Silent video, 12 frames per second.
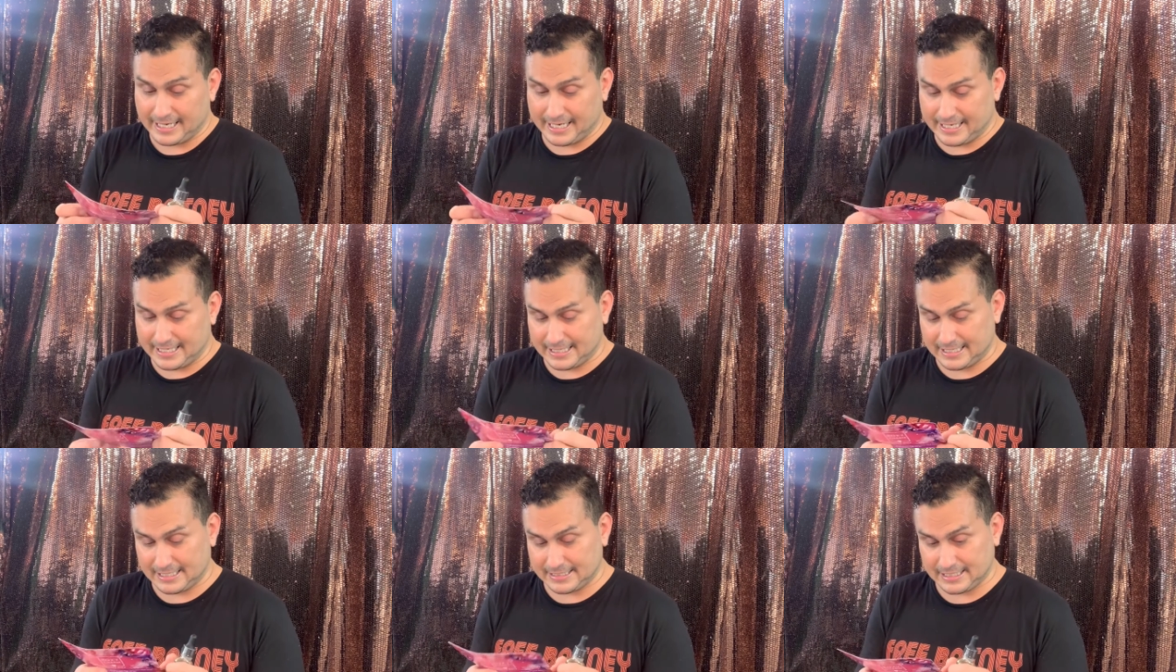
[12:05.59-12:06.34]

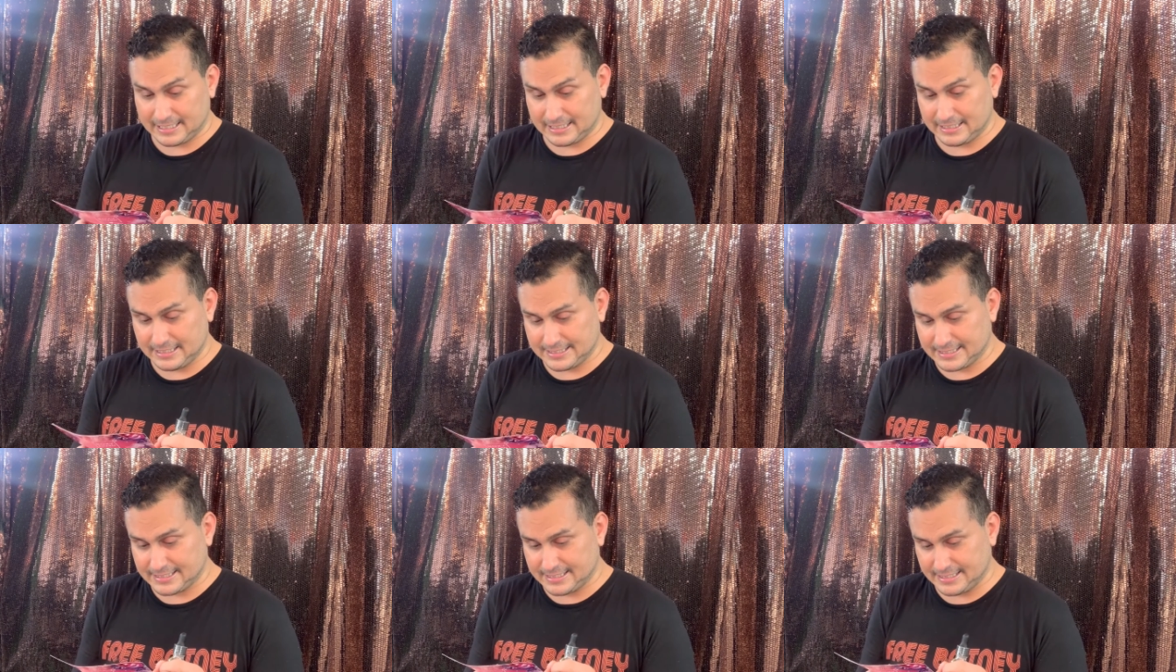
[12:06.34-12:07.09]
And
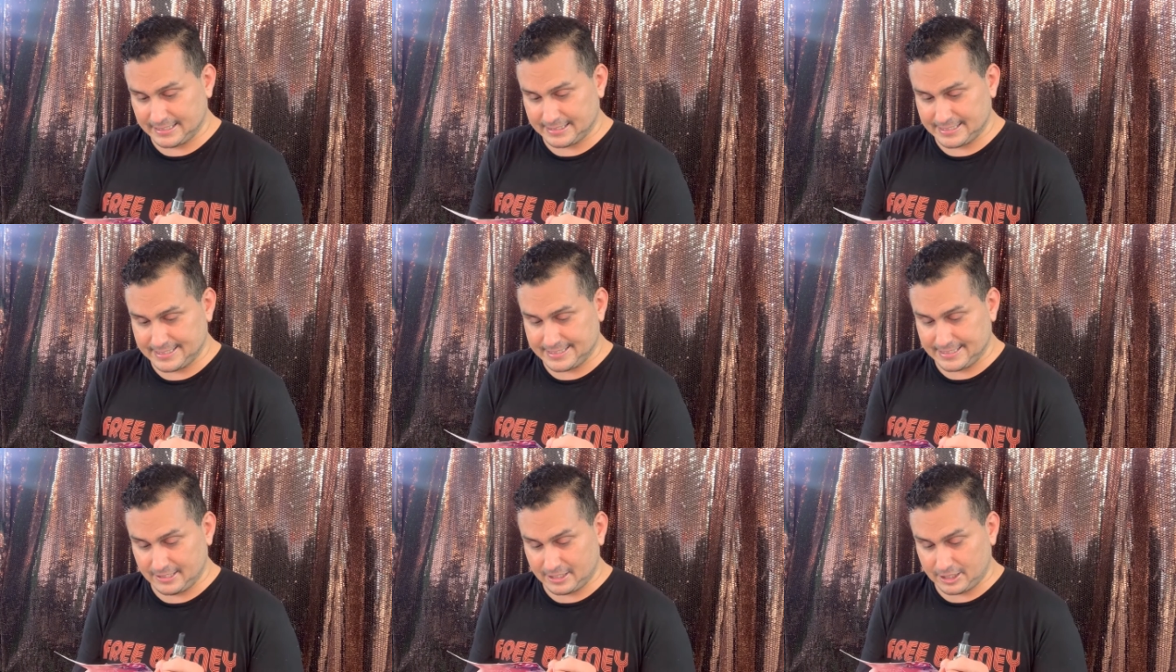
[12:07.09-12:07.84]
let's see, the
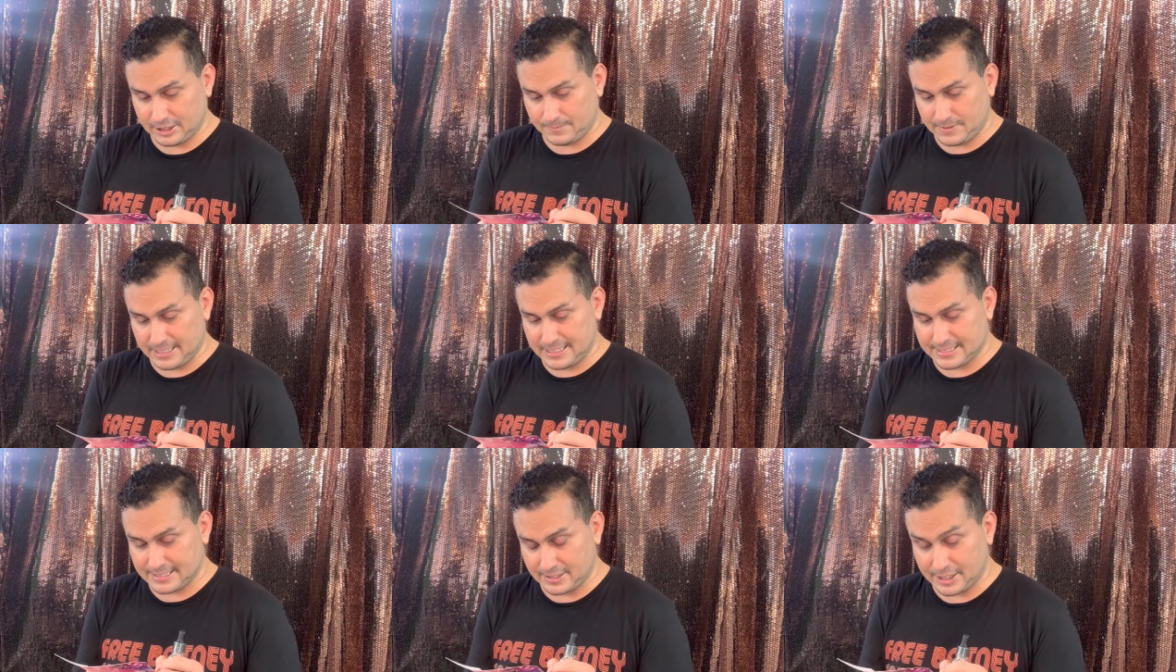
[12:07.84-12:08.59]
serum
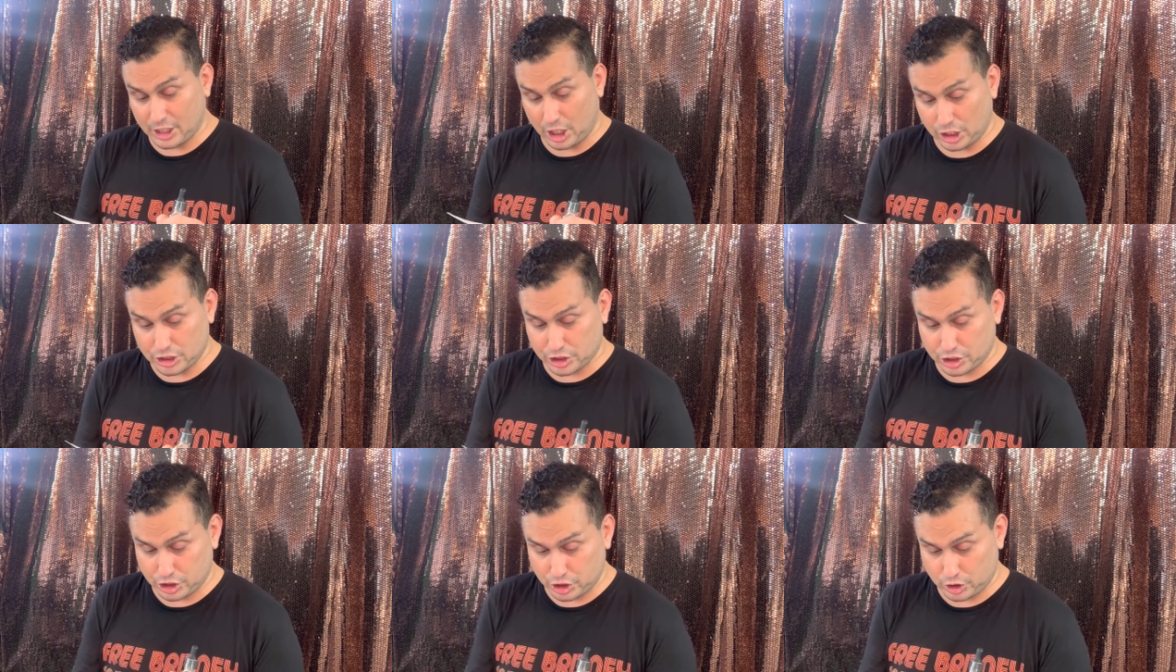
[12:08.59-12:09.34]
is going to
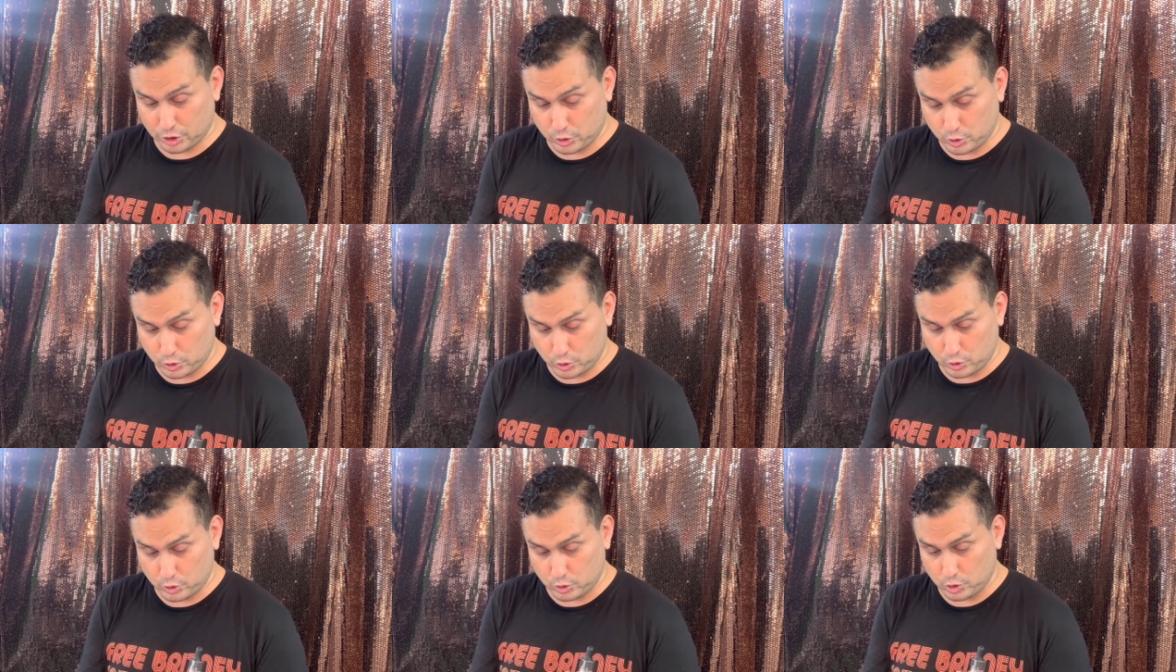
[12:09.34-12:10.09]
cost
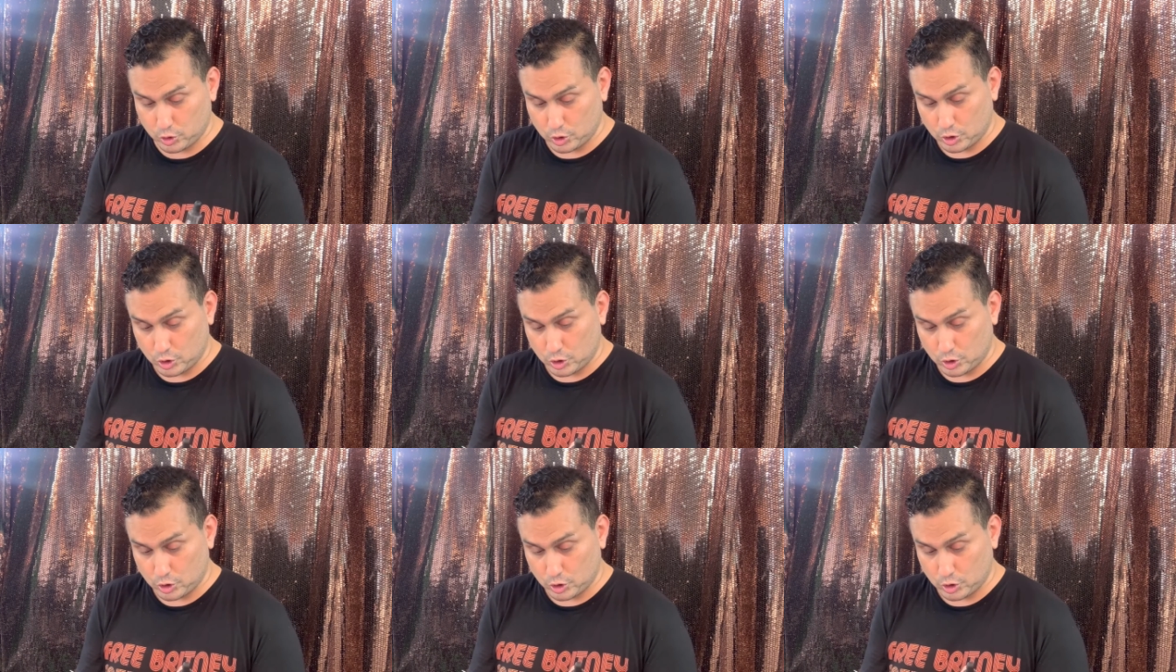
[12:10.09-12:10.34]
you